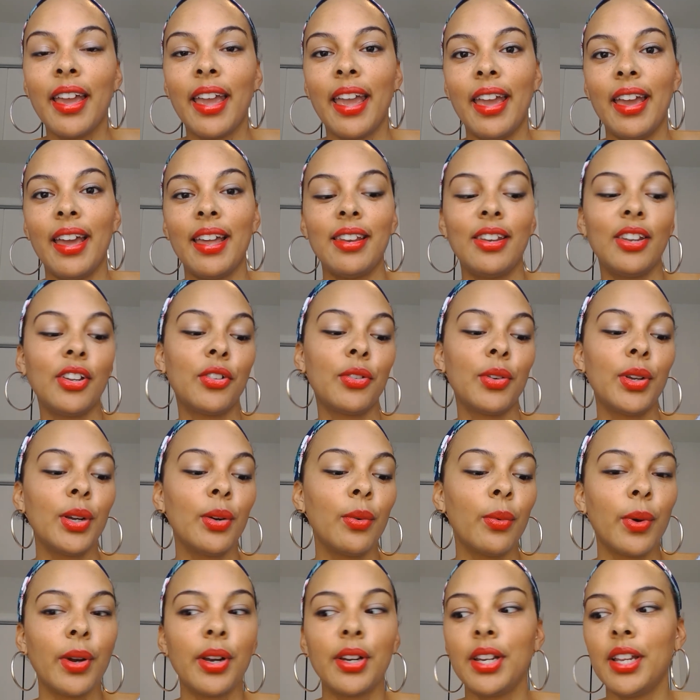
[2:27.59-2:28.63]
And the
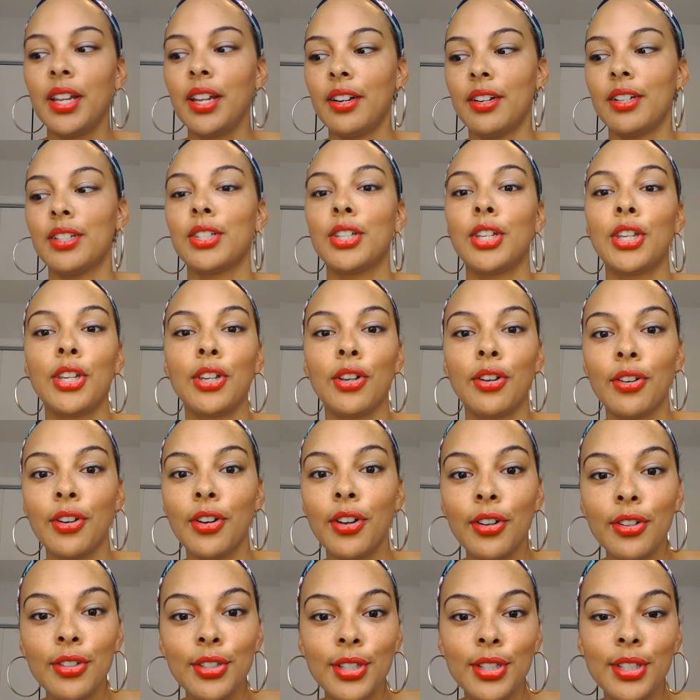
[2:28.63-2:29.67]
Greek word here is
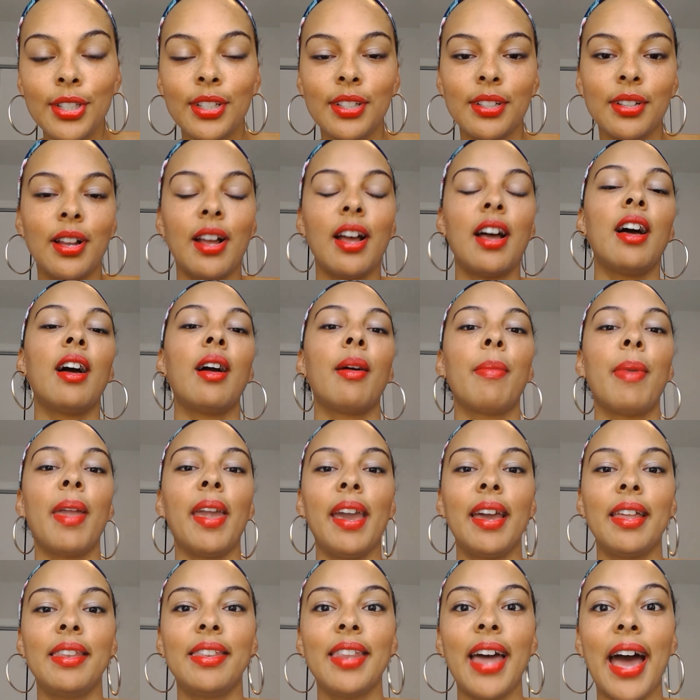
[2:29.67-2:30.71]
kurios, um,
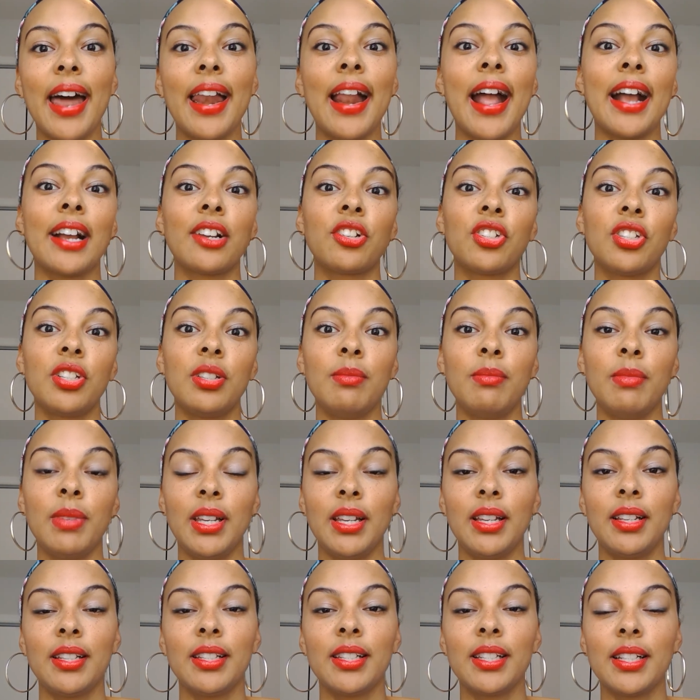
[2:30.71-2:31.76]
and that actually
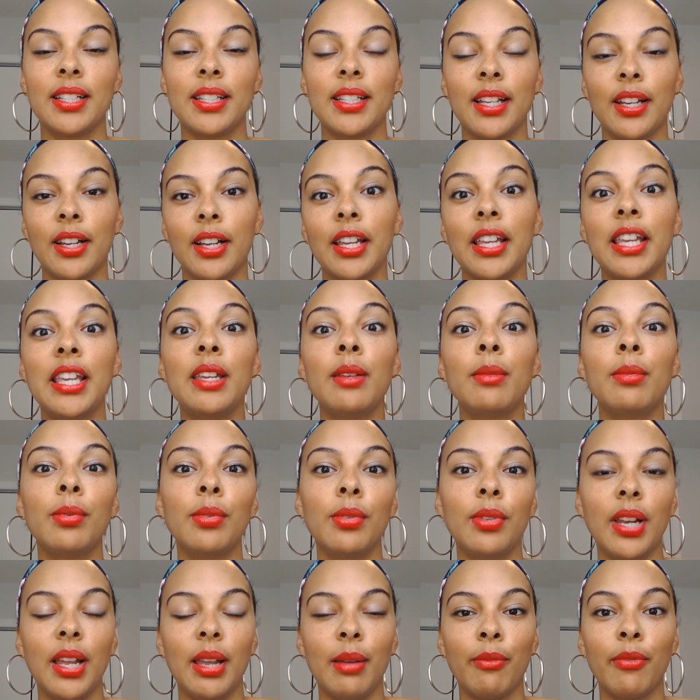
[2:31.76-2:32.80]
means it's like a
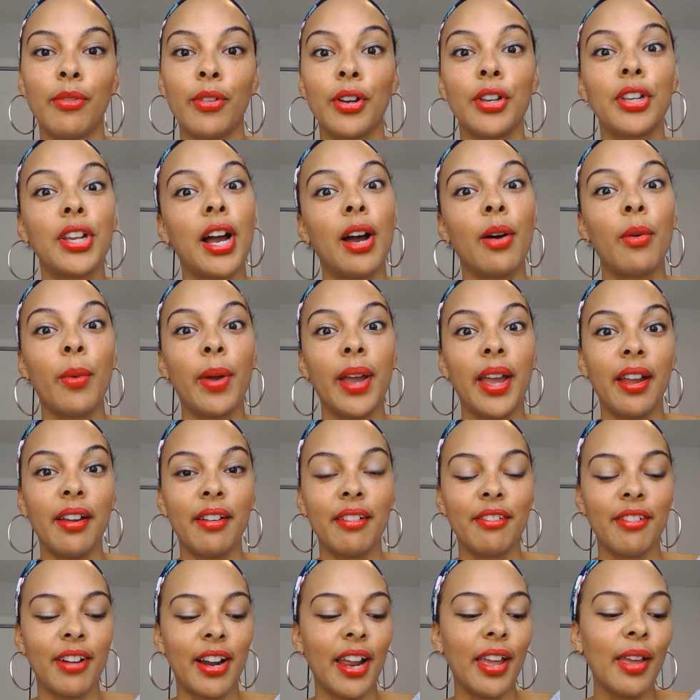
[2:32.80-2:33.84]
Hebrew name for Yahweh,
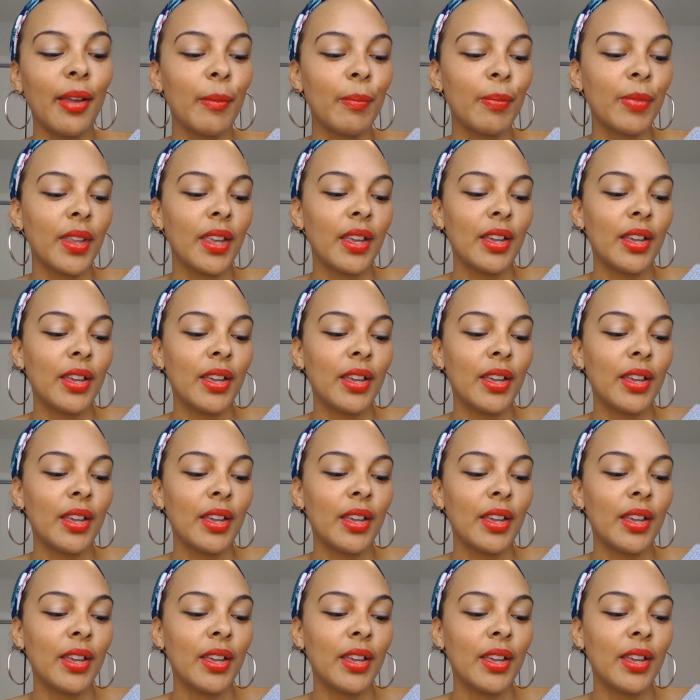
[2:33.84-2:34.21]
right?